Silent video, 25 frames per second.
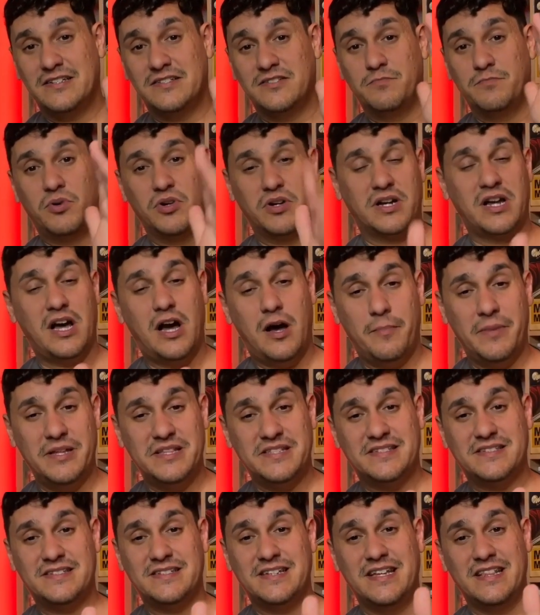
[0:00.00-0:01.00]
put a
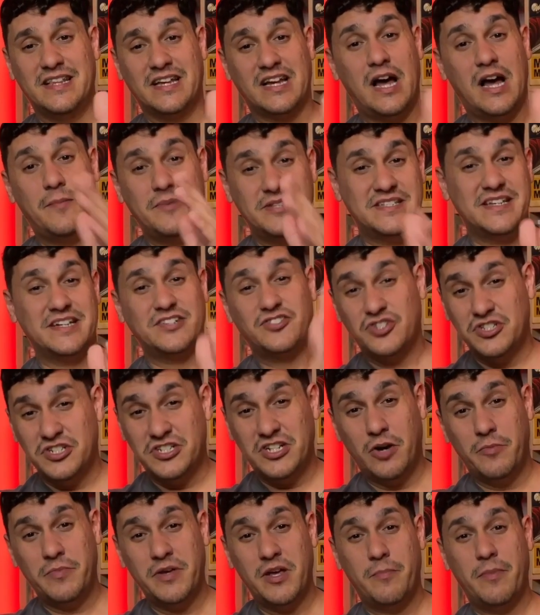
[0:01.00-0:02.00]
comments in the comment section.
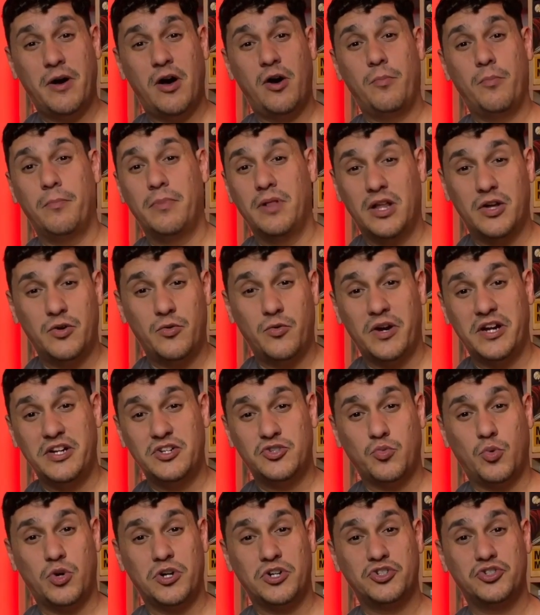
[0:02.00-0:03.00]
Tell me about Blood Rage.
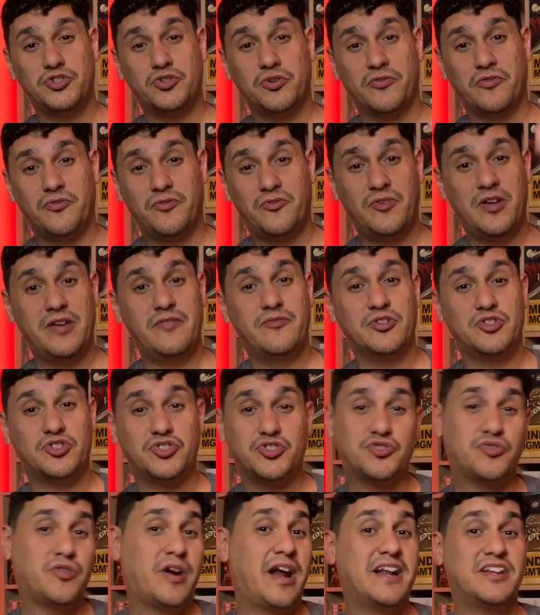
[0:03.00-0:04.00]
What is your favorite
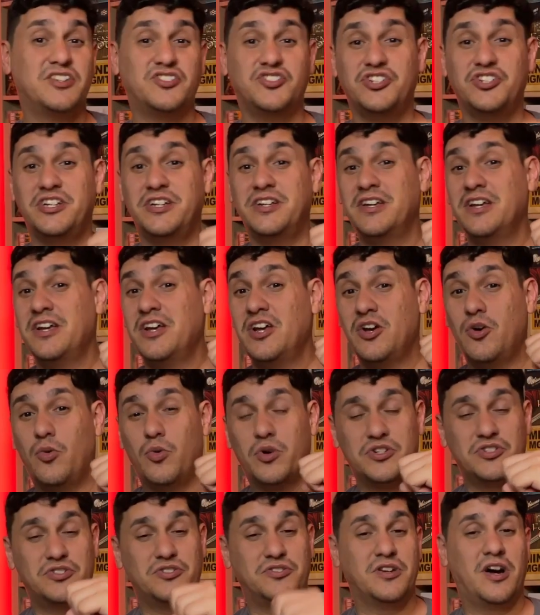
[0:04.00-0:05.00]
strategy? What
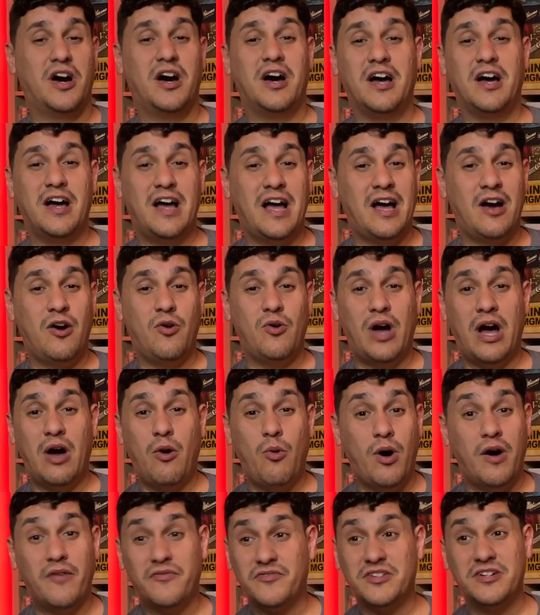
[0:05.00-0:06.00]
is how
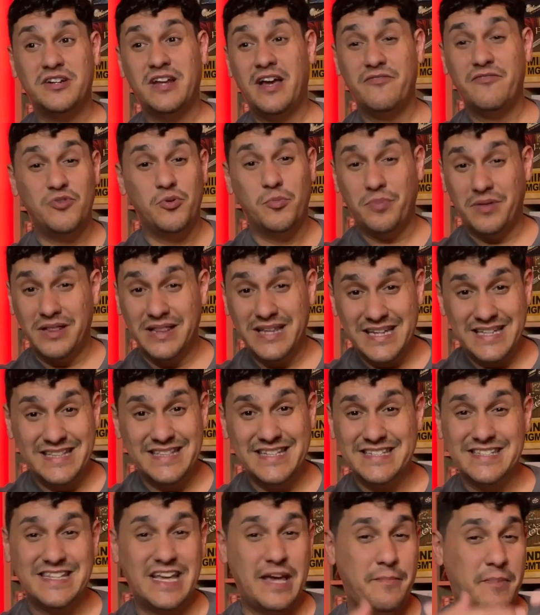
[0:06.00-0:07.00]
often have you played
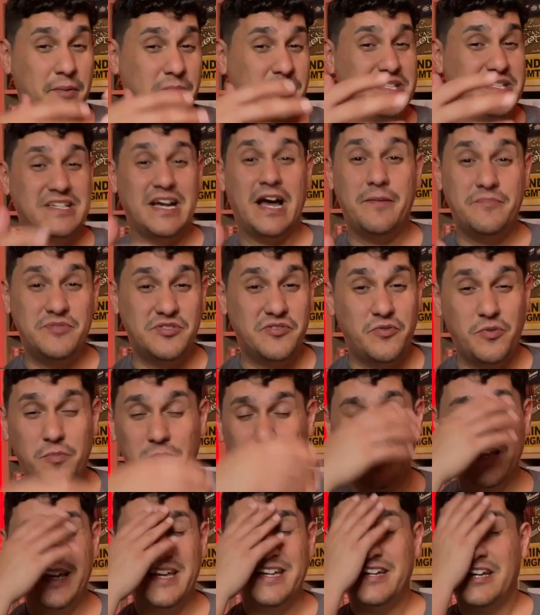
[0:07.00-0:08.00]
this game? How many times have you
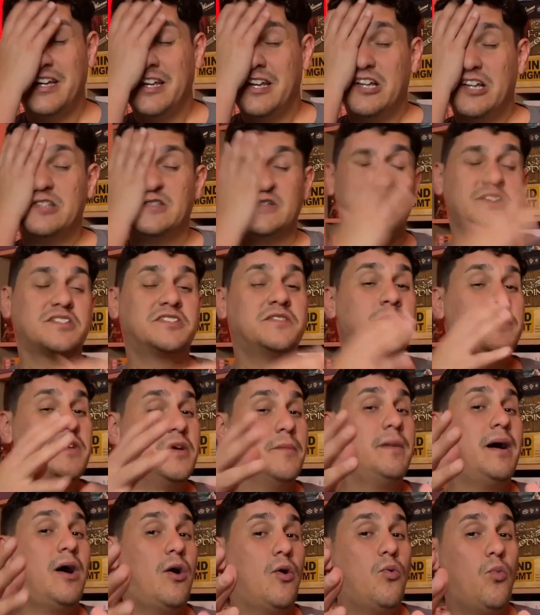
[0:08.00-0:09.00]
played? Talk to me
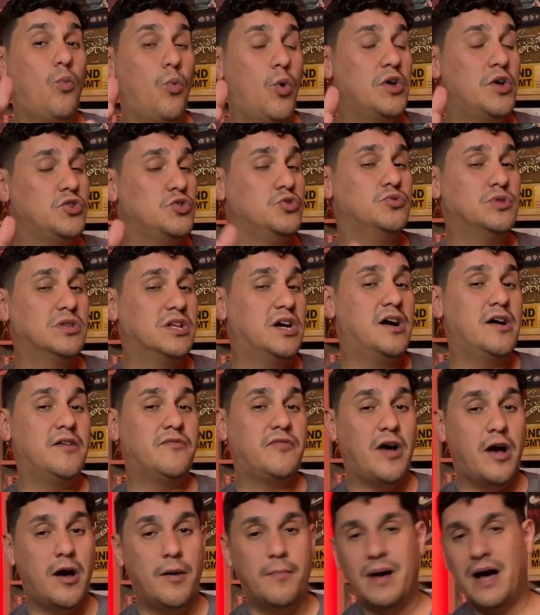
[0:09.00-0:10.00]
about what you love
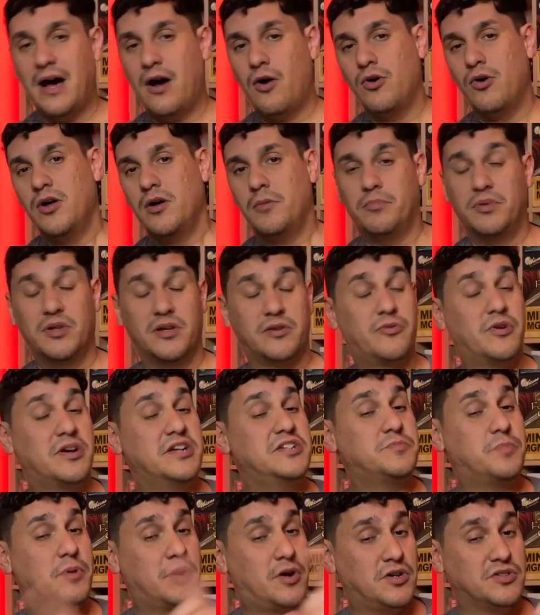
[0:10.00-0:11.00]
about Blood Rage,
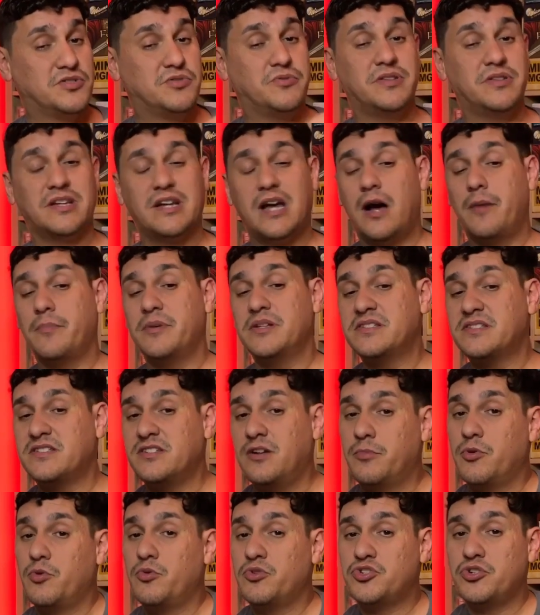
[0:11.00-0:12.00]
but also in the comments, tell
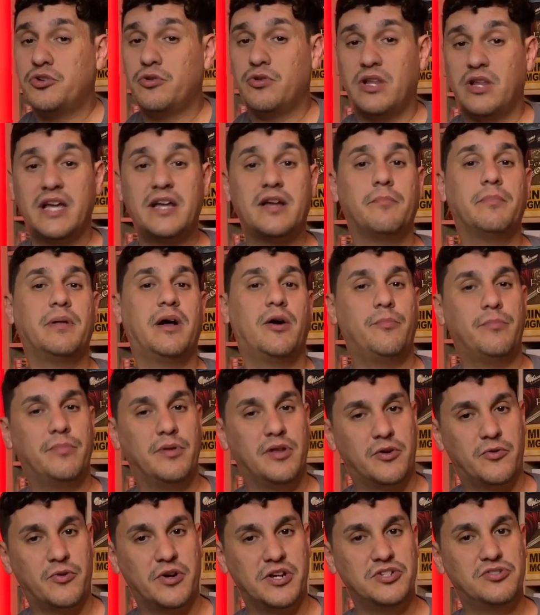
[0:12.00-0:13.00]
me what you don't like about
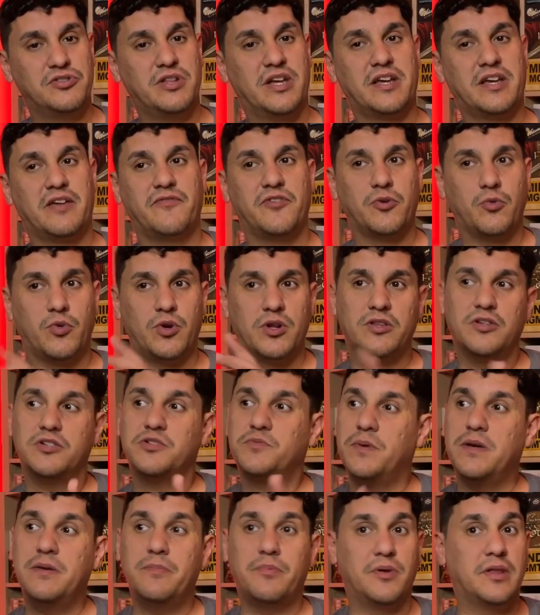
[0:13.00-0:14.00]
Blood Rage. Like, if you're one of those
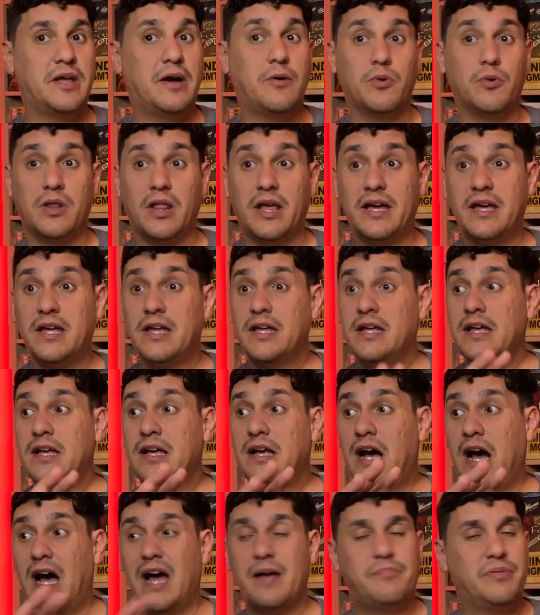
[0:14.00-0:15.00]
people that were like,
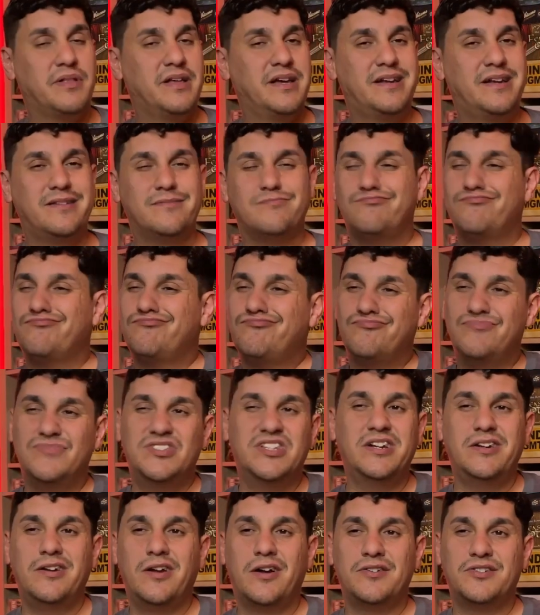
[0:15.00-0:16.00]
I played it,
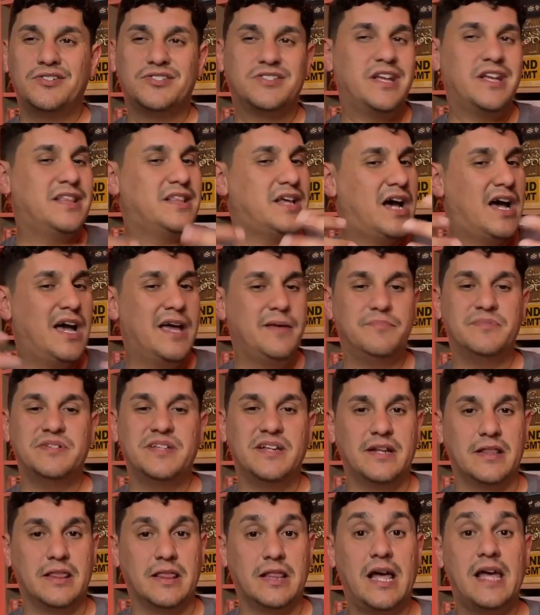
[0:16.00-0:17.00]
didn't understand the hype,
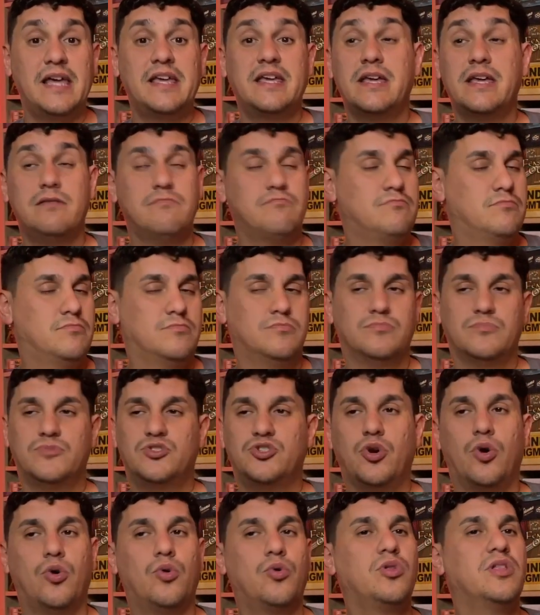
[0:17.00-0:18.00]
didn't like it,
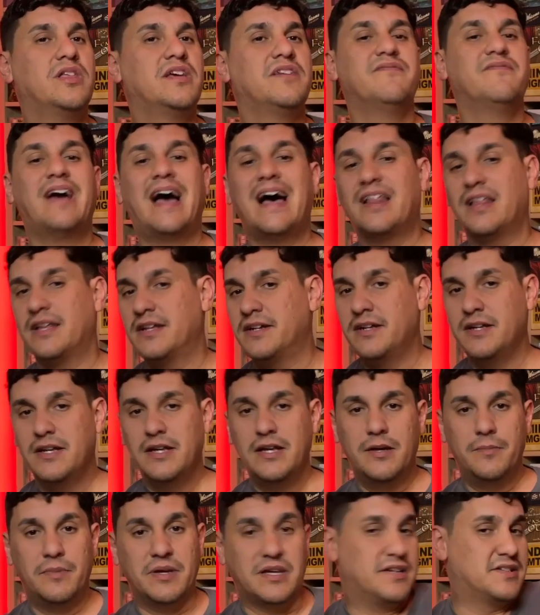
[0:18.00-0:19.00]
totally valid,
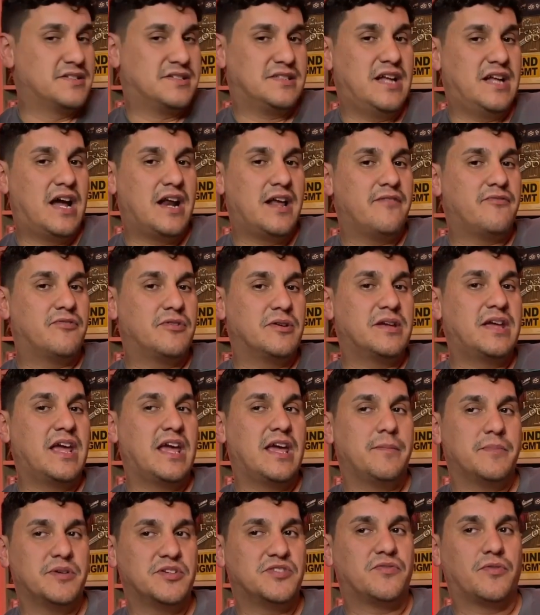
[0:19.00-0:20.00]
because not every
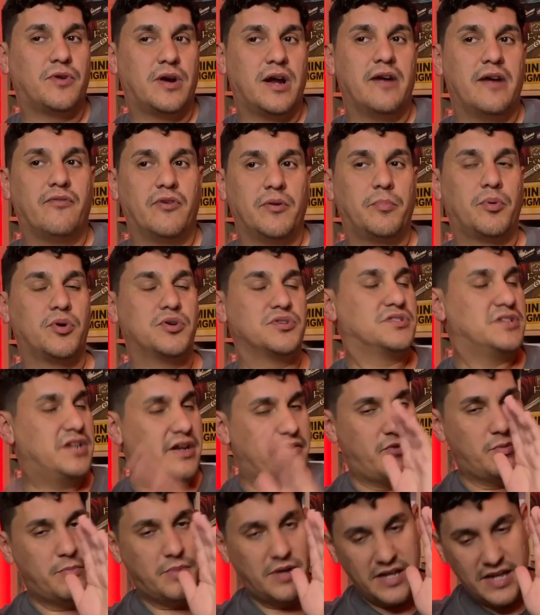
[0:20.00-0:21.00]
game is for every person.
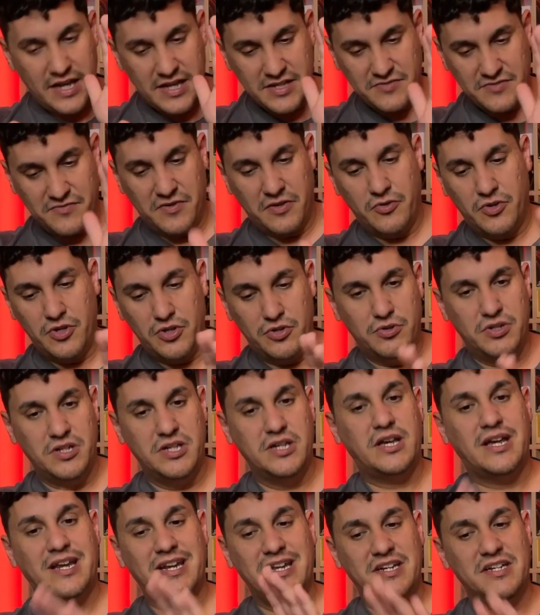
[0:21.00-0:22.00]
Everybody has very
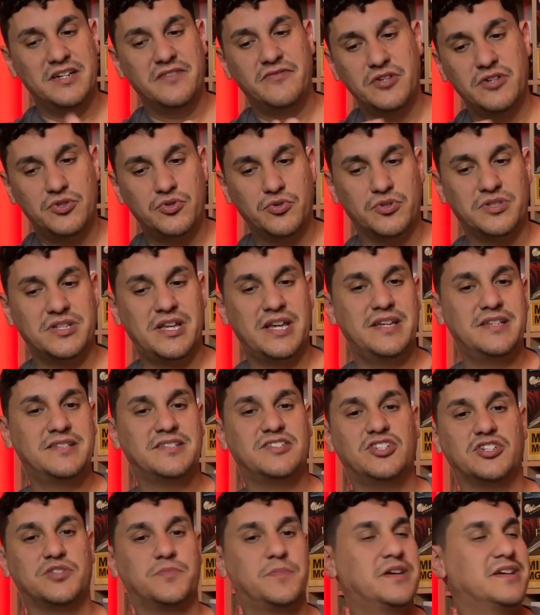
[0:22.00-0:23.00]
unique and individual tastes.
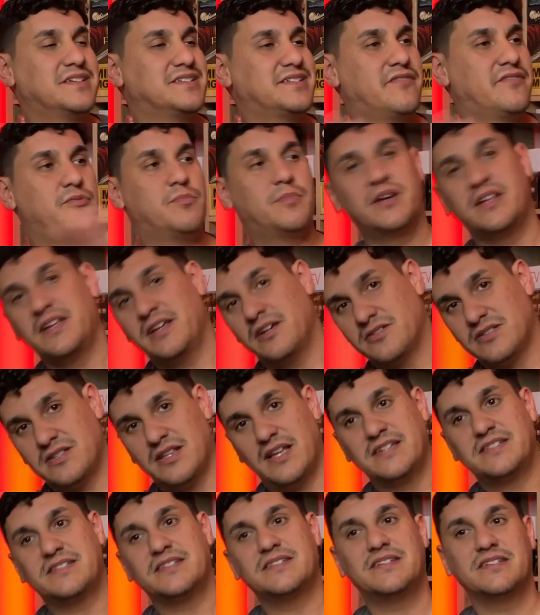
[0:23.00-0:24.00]
Just because everybody else
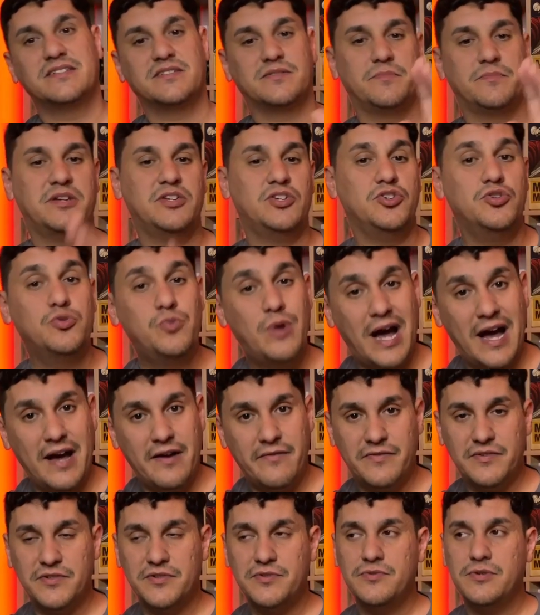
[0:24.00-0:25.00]
likes it doesn't mean you
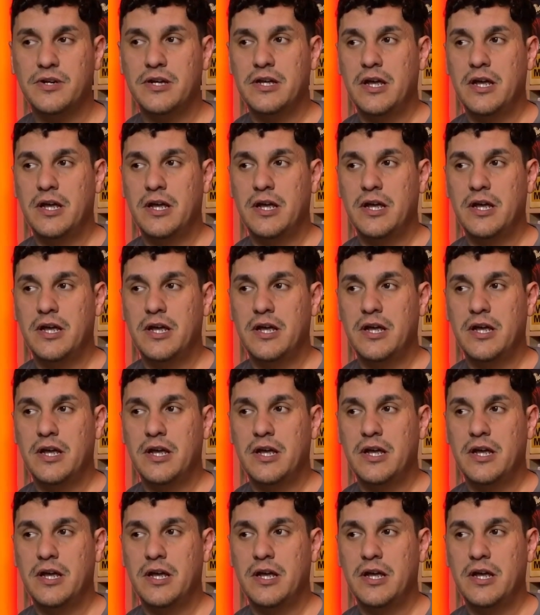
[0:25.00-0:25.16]
have to.